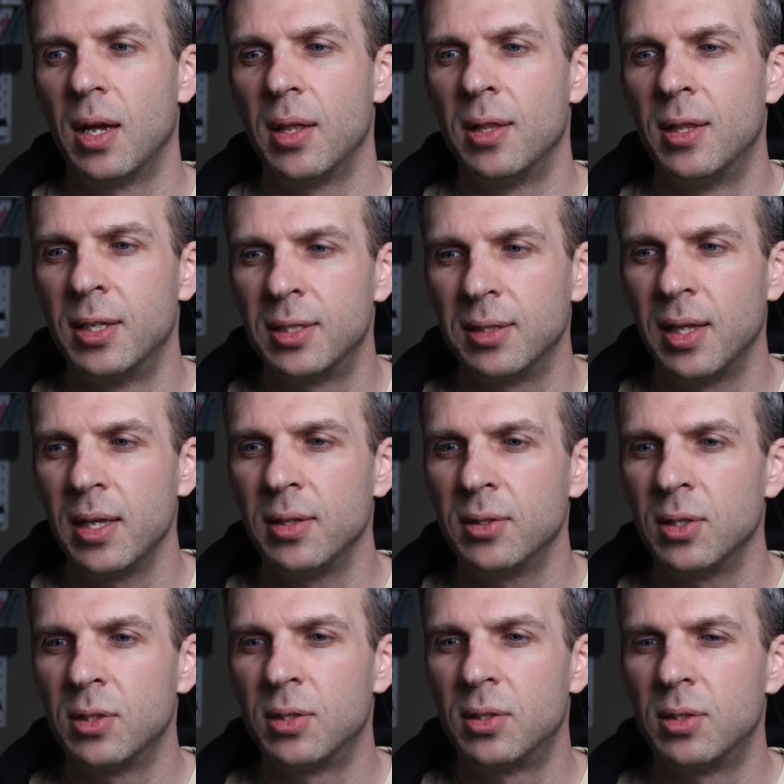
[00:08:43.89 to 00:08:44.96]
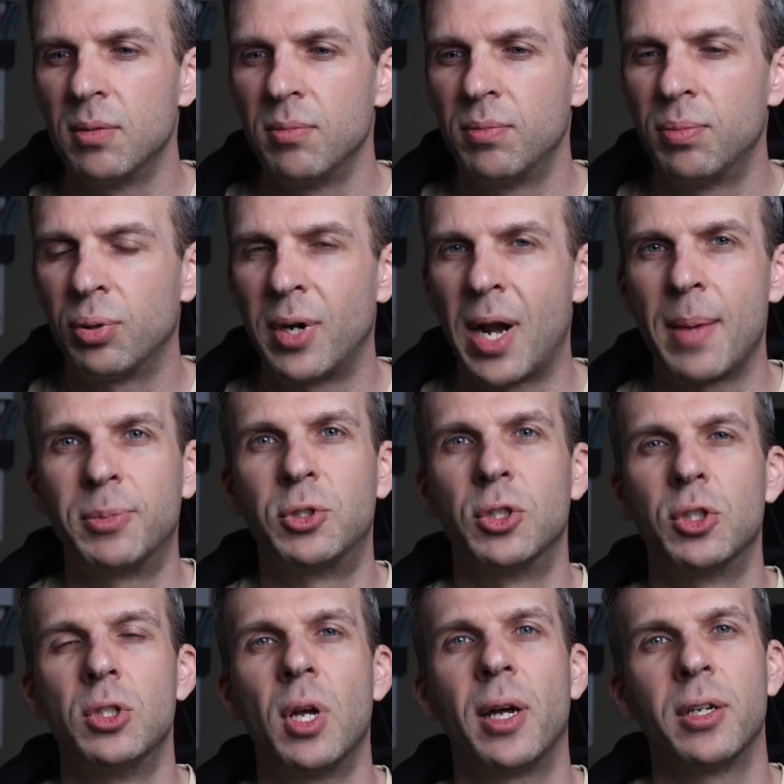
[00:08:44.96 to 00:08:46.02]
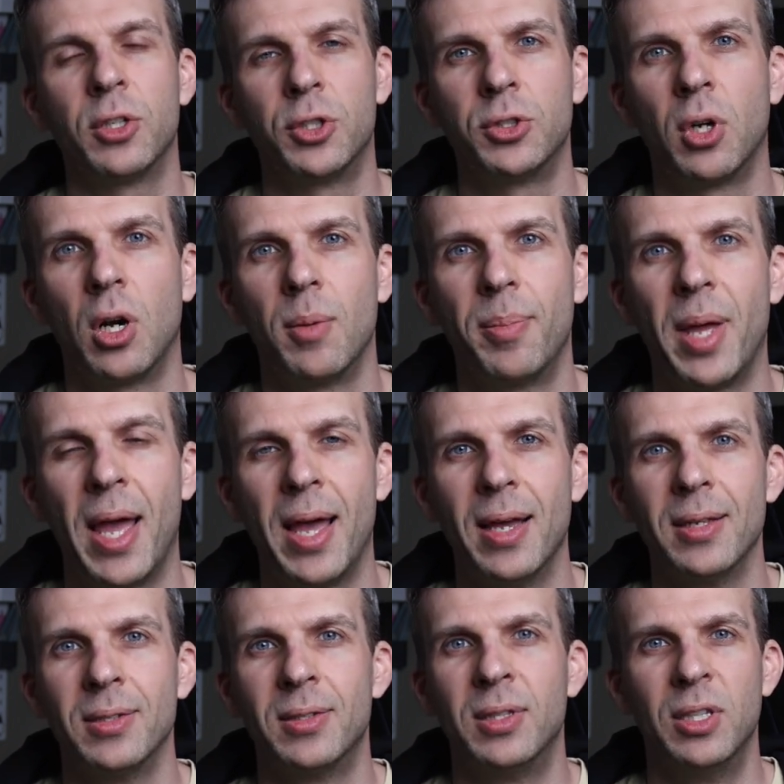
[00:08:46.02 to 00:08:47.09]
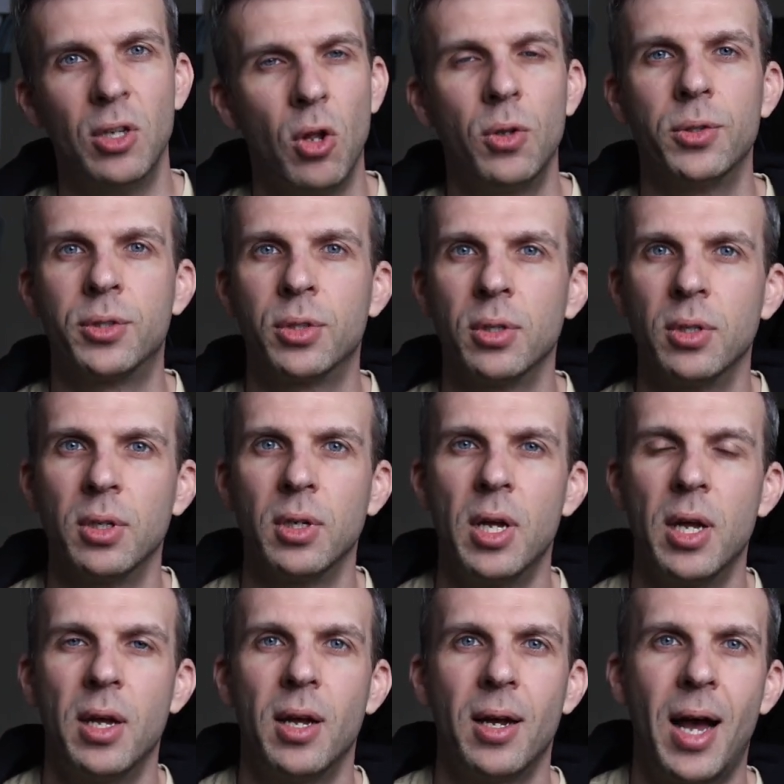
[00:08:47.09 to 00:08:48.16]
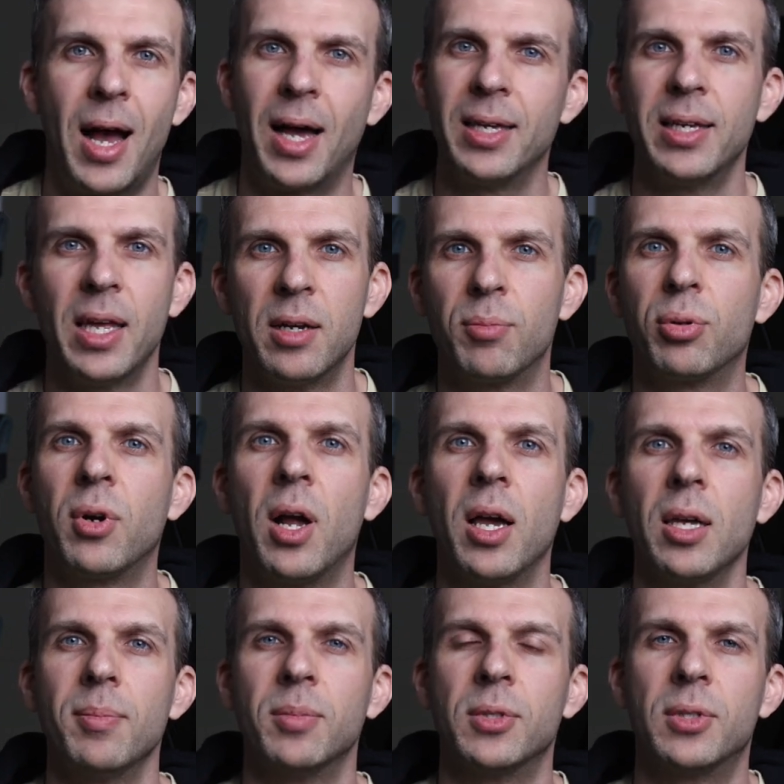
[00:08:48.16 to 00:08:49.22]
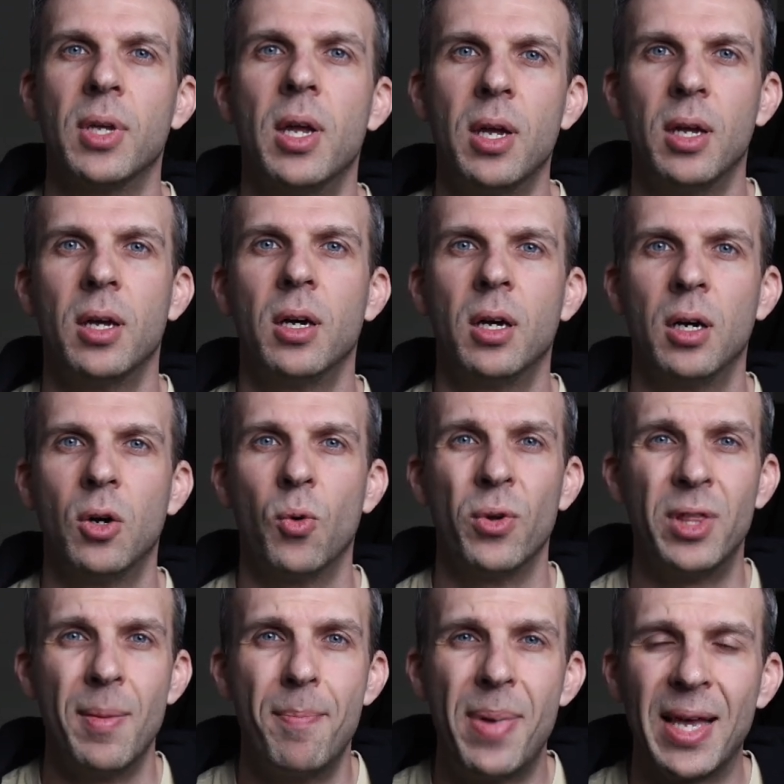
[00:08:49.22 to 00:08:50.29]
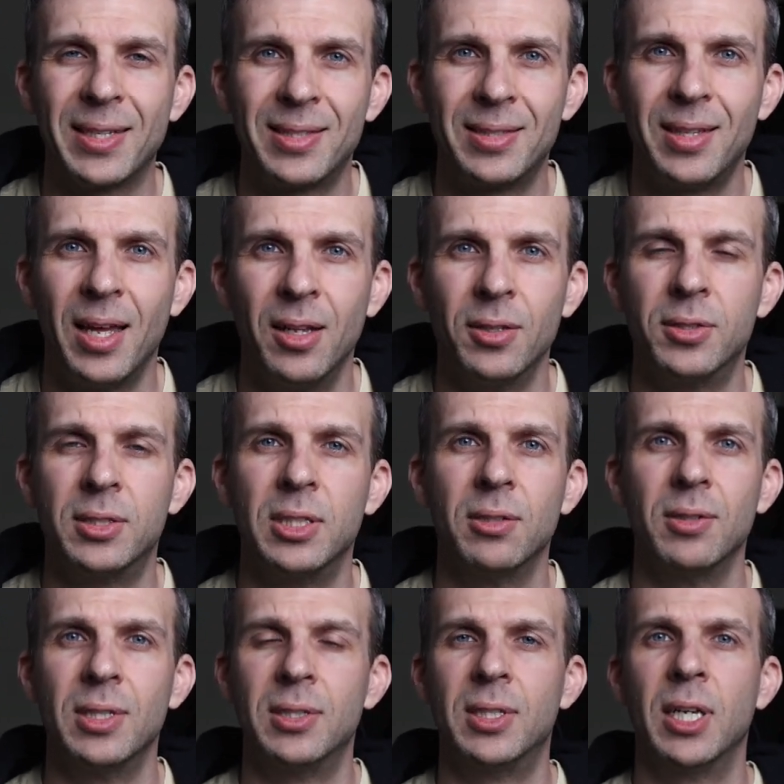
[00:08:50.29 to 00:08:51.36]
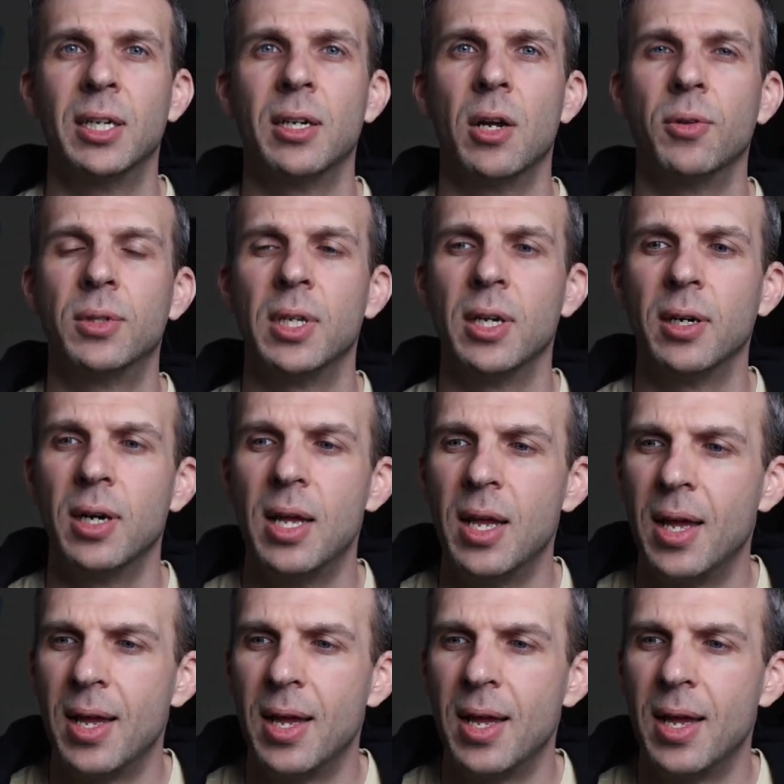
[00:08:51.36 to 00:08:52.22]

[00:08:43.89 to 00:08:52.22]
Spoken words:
this lens is perhaps just not as sharp as the ultra high-end primes or the best L series gear out there.